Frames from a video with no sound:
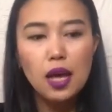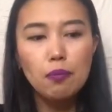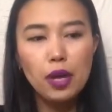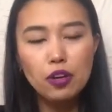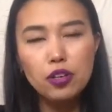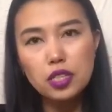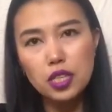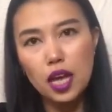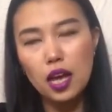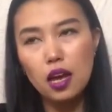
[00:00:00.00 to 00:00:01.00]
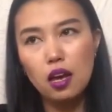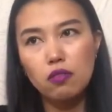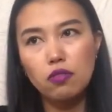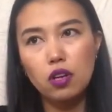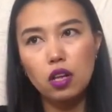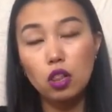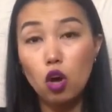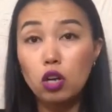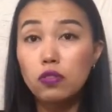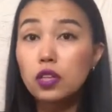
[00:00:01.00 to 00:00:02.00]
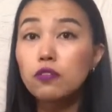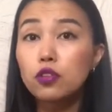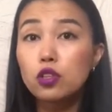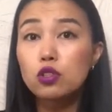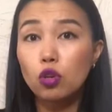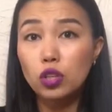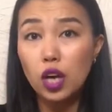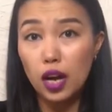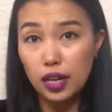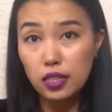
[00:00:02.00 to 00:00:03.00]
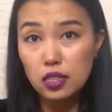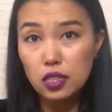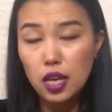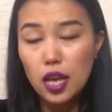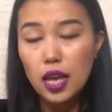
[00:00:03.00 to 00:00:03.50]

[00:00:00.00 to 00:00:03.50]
parents have a lot of influence on guys,